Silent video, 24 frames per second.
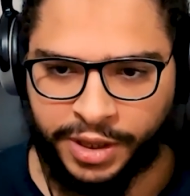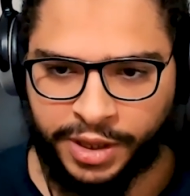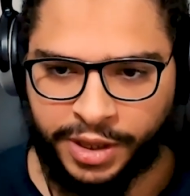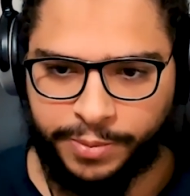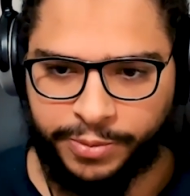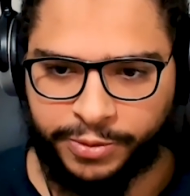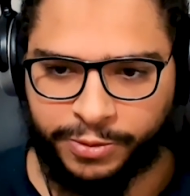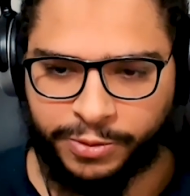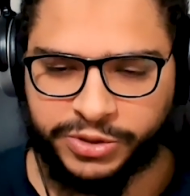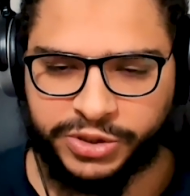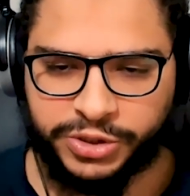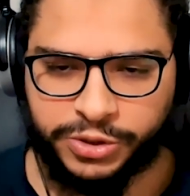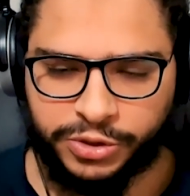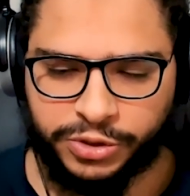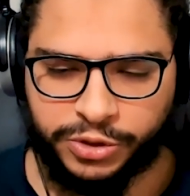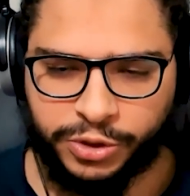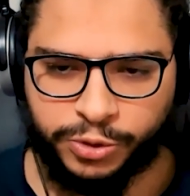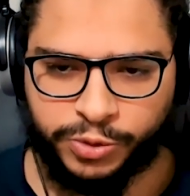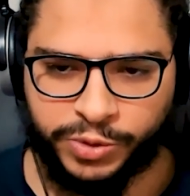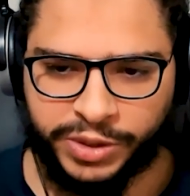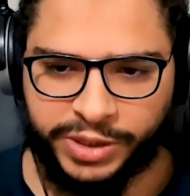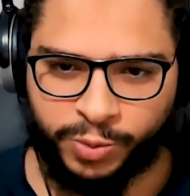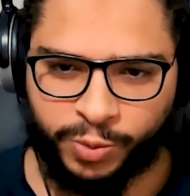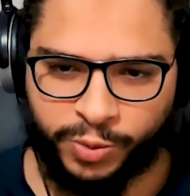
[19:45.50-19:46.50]
Because
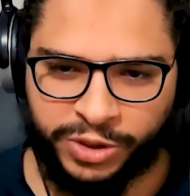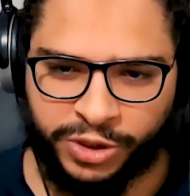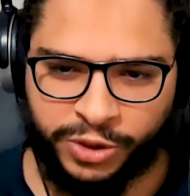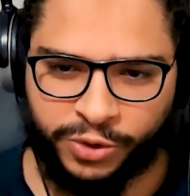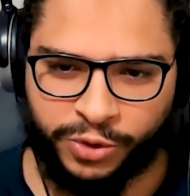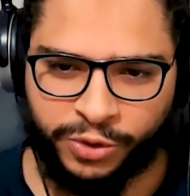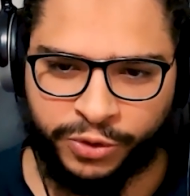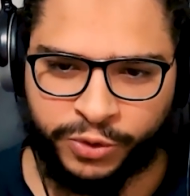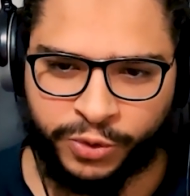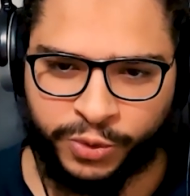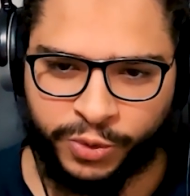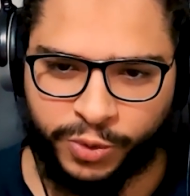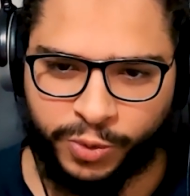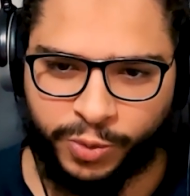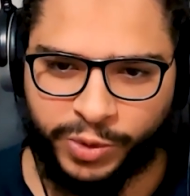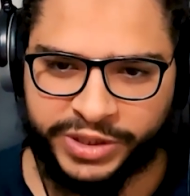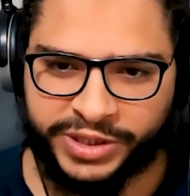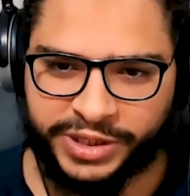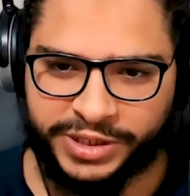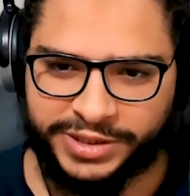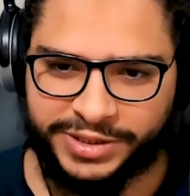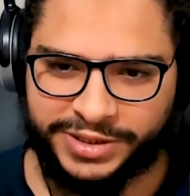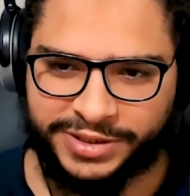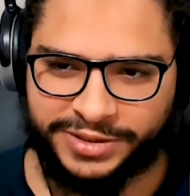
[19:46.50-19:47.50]
usually when you don't know what
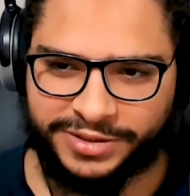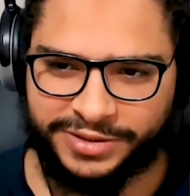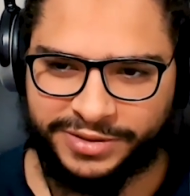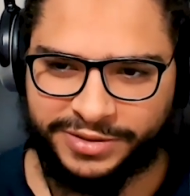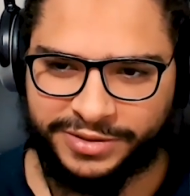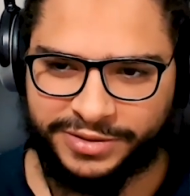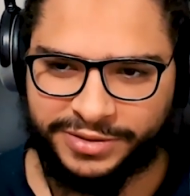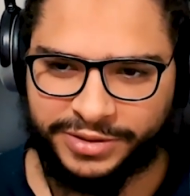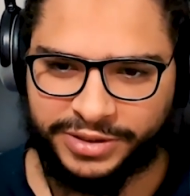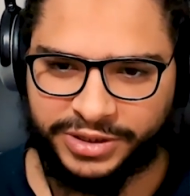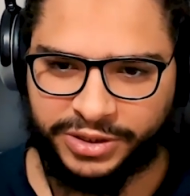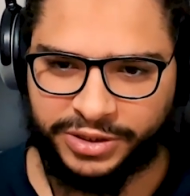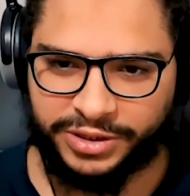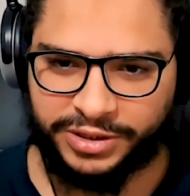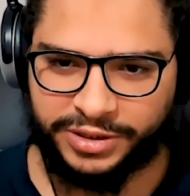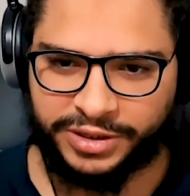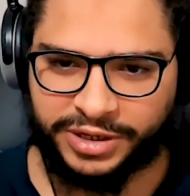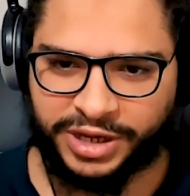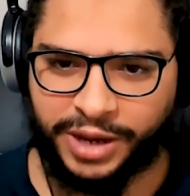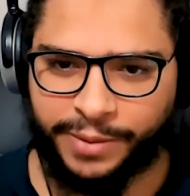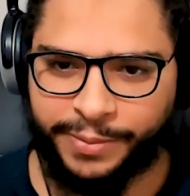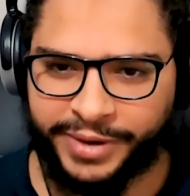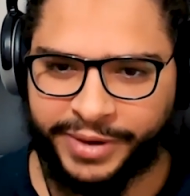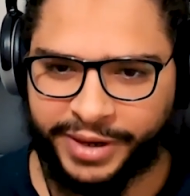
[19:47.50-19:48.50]
is
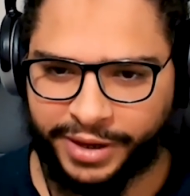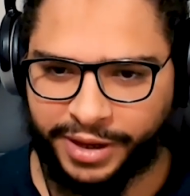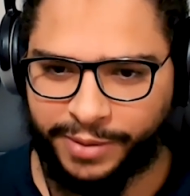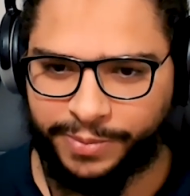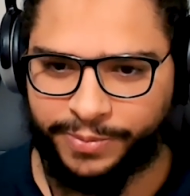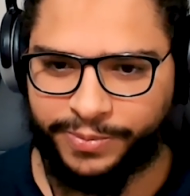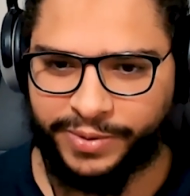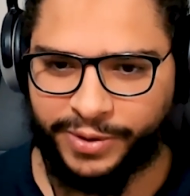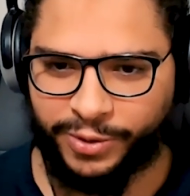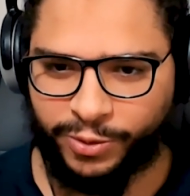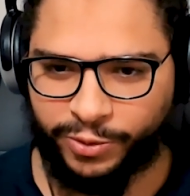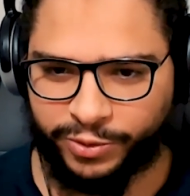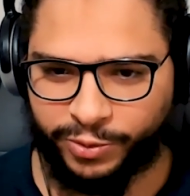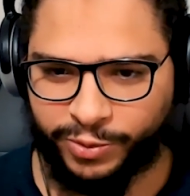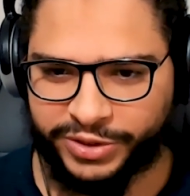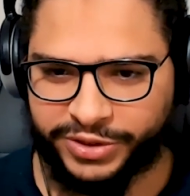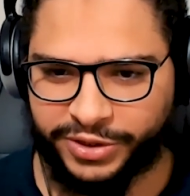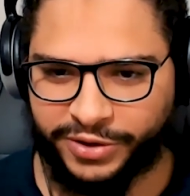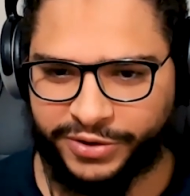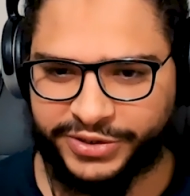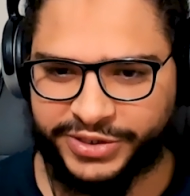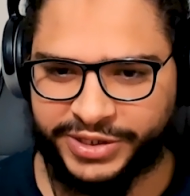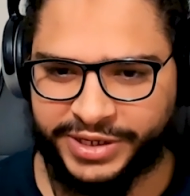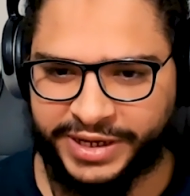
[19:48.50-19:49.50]
coming up or what
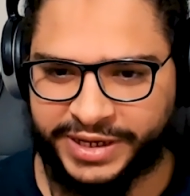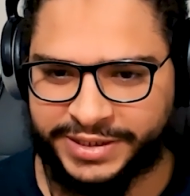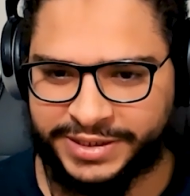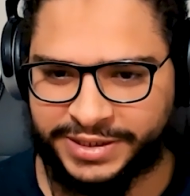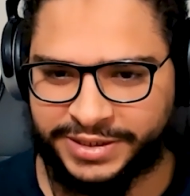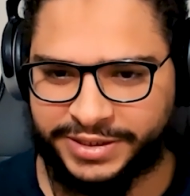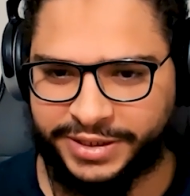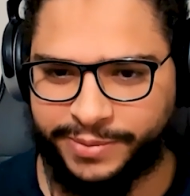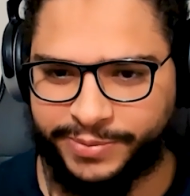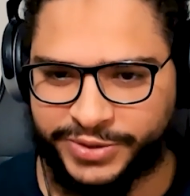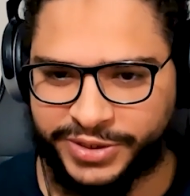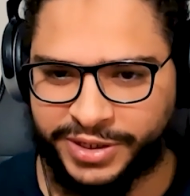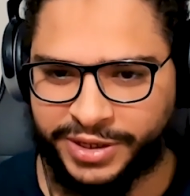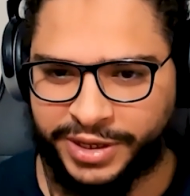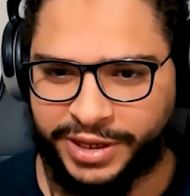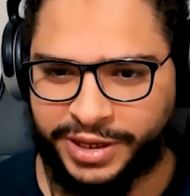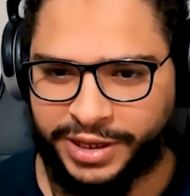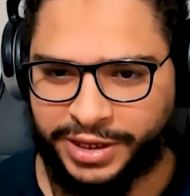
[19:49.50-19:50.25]
are the next steps,